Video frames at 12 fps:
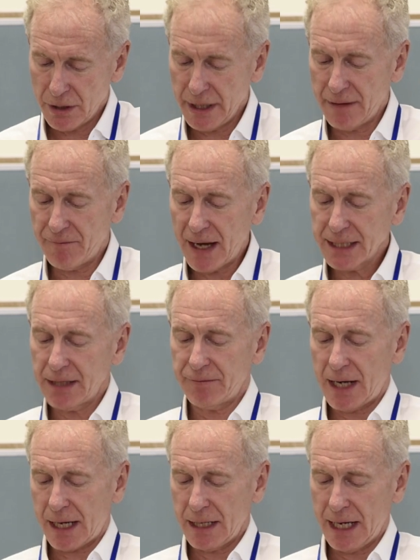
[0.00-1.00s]
to the effects of
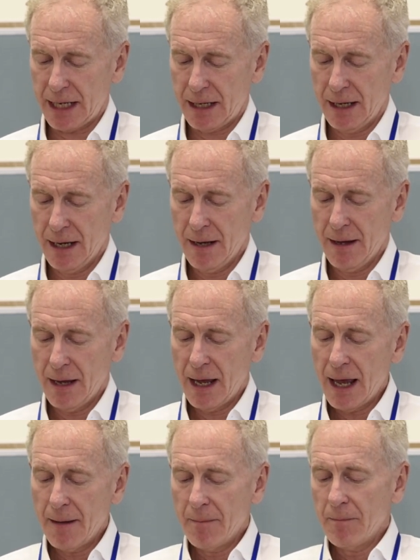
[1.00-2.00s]
technique,
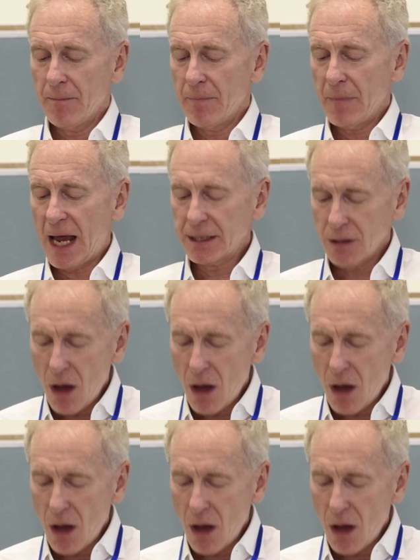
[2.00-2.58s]
as